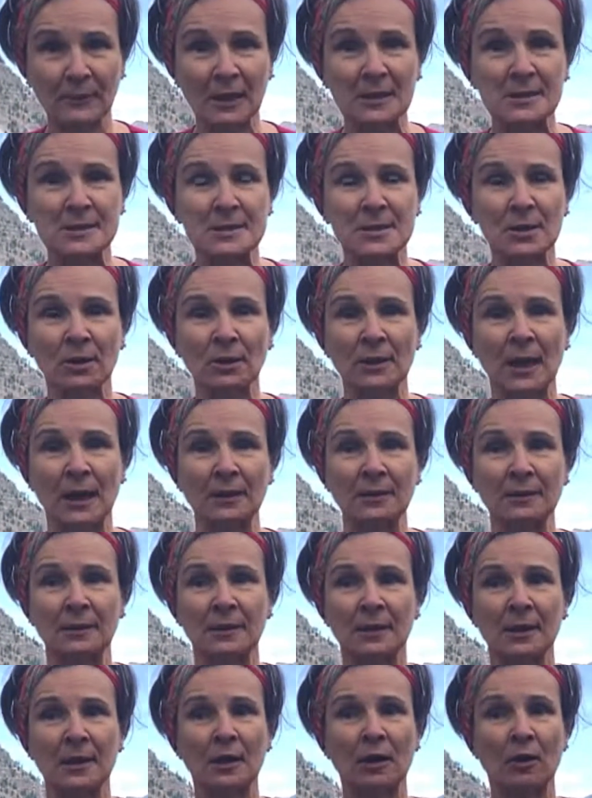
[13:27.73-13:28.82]
so that
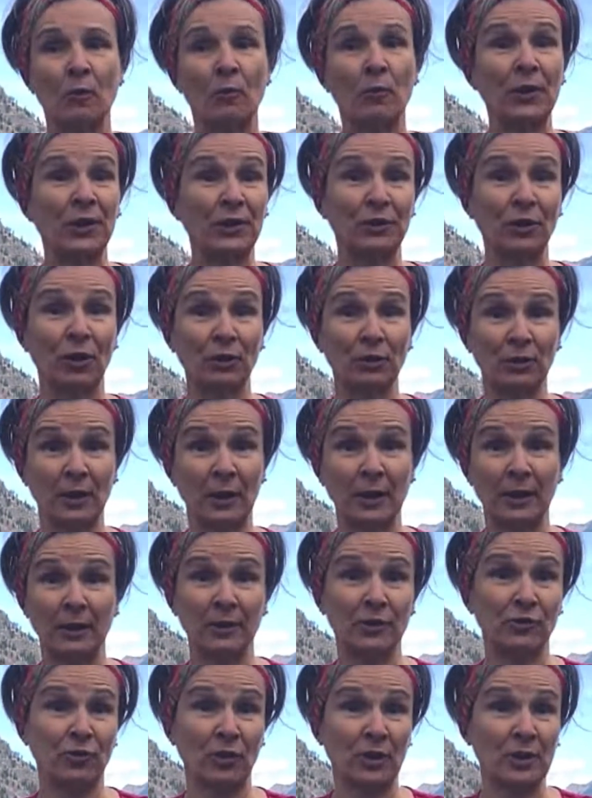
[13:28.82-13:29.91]
we don't
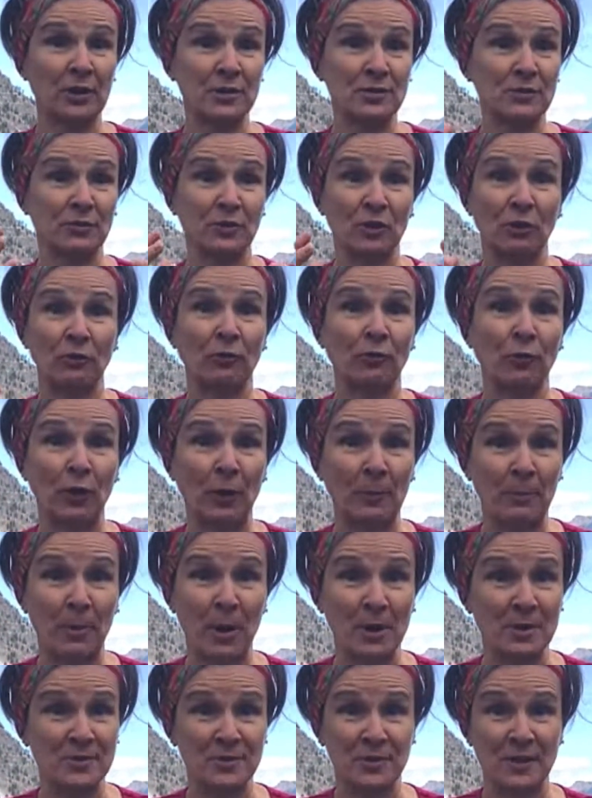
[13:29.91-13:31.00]
fall
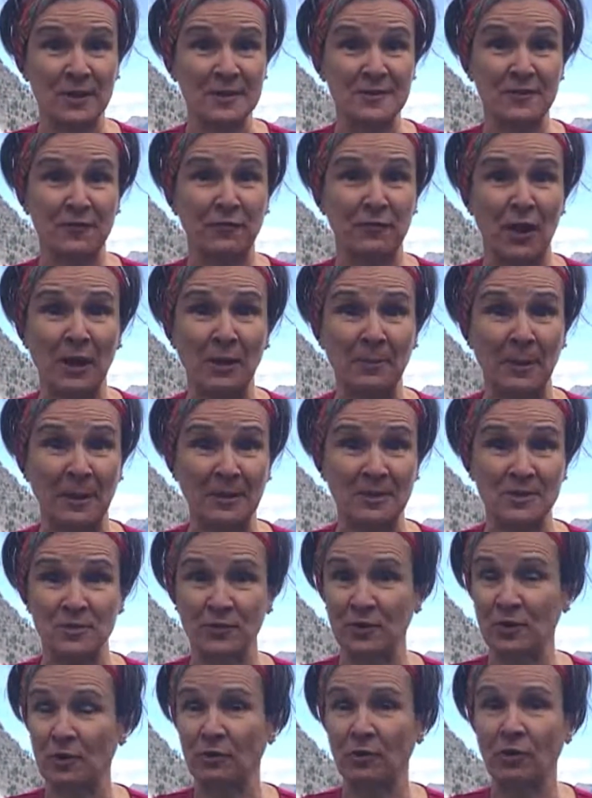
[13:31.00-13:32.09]
apart, so it doesn't fragment, so
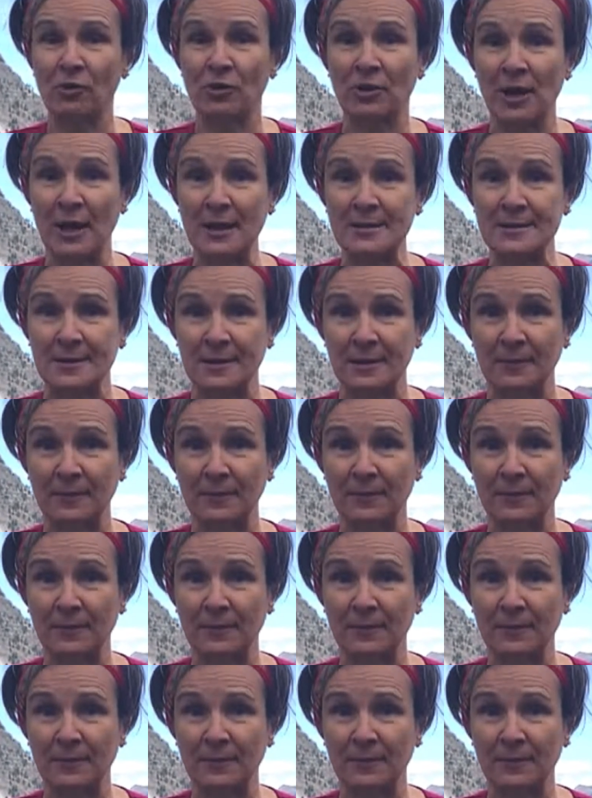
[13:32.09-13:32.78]
we don't go crazy.